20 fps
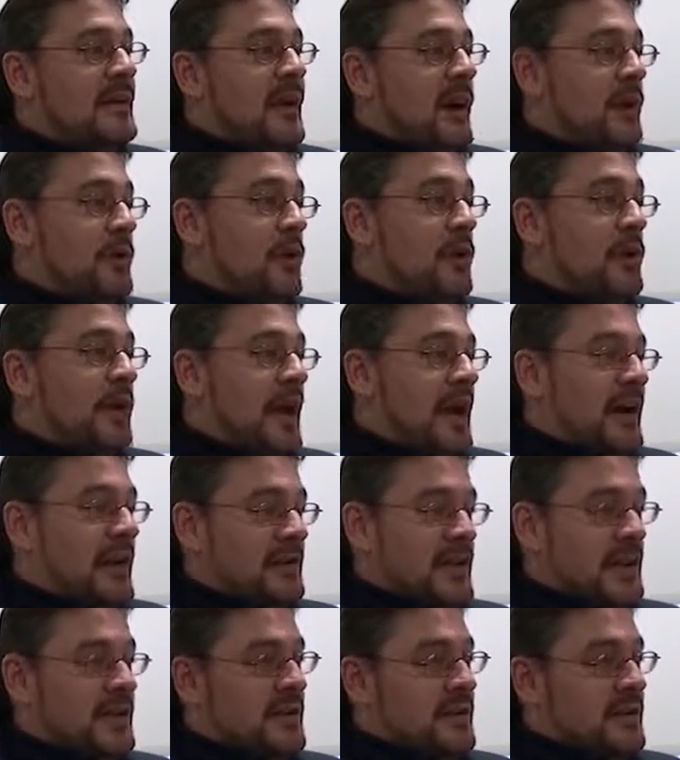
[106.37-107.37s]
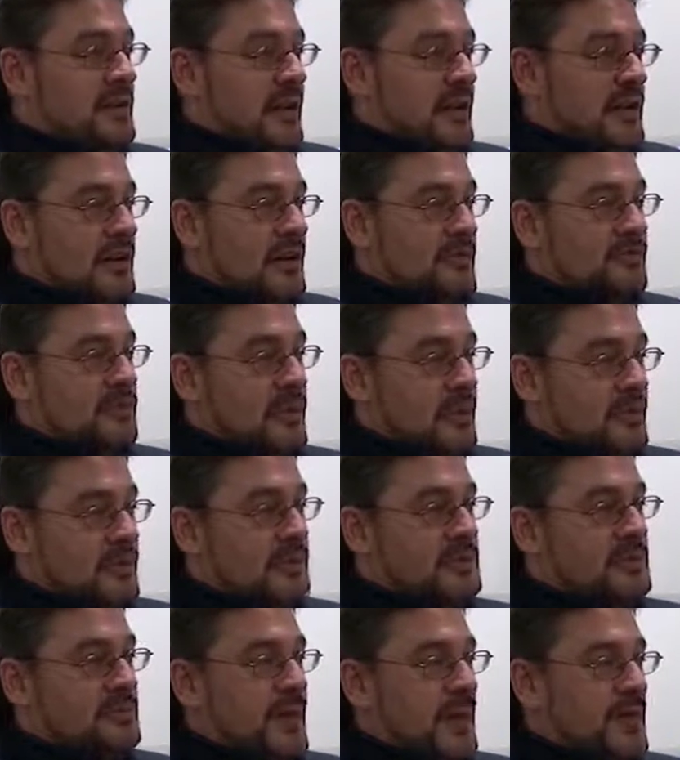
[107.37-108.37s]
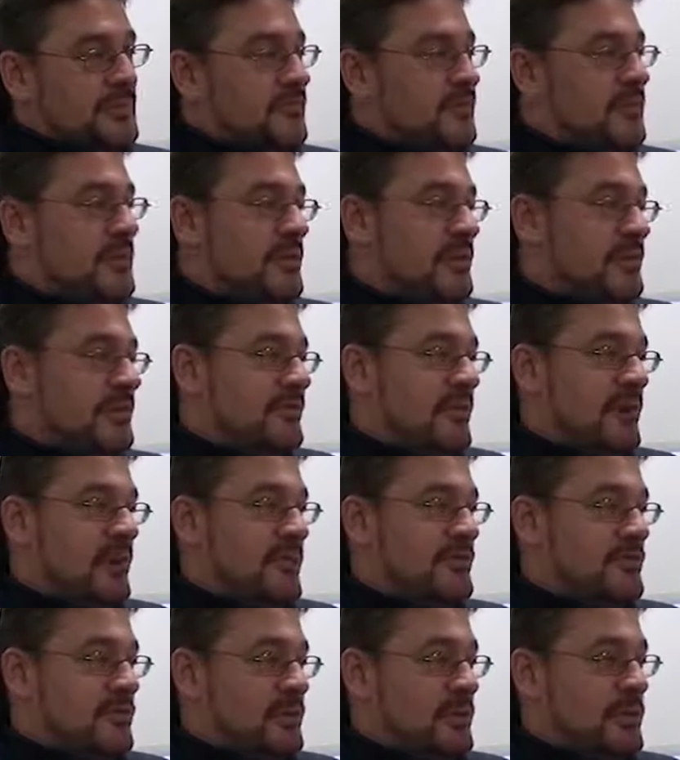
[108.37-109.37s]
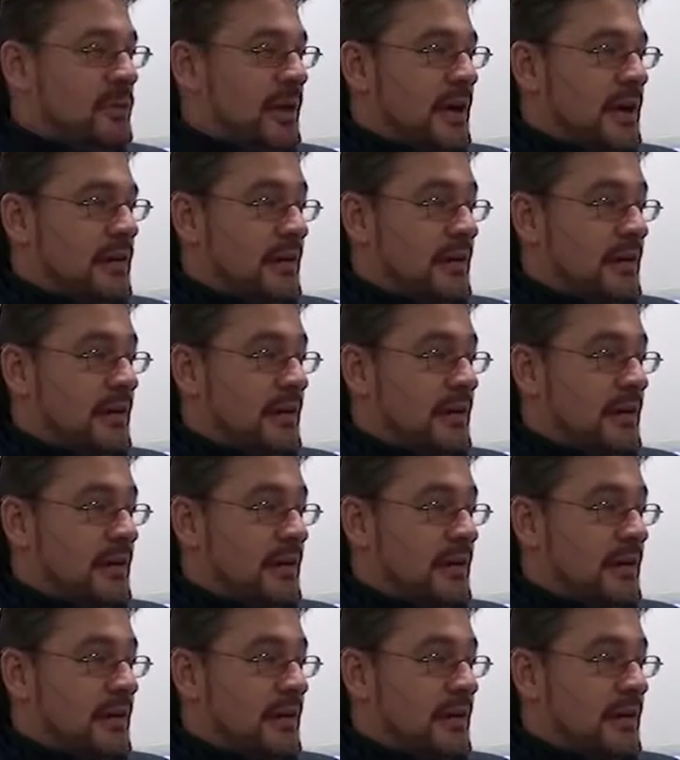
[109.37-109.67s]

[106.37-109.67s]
I walk out at the end of the night and I've probably spent £35, £40.